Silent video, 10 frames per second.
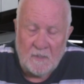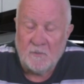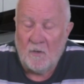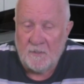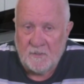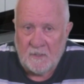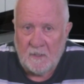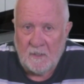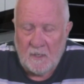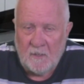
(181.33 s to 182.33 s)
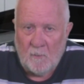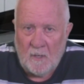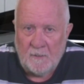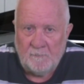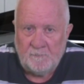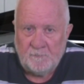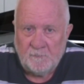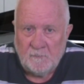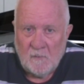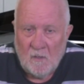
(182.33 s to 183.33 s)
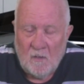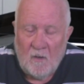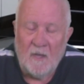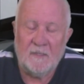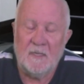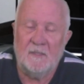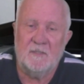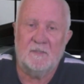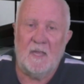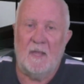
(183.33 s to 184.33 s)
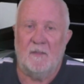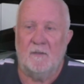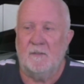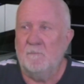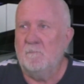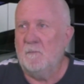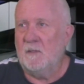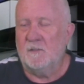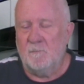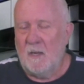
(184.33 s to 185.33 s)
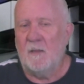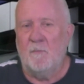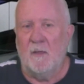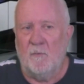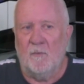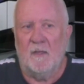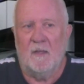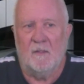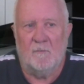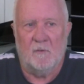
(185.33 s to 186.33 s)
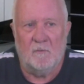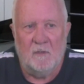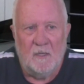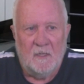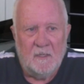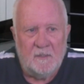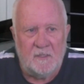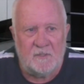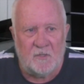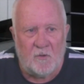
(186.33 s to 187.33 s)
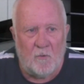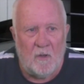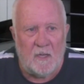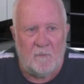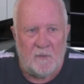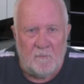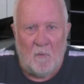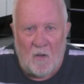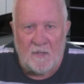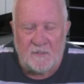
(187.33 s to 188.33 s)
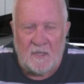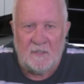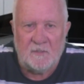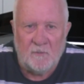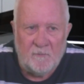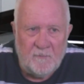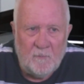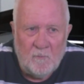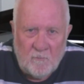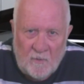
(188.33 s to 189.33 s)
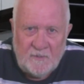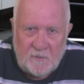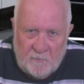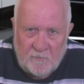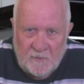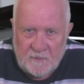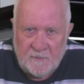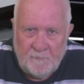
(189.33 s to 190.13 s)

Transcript: I see it anyway. I understand that there's many people there that will disagree with my sense of reasonableness.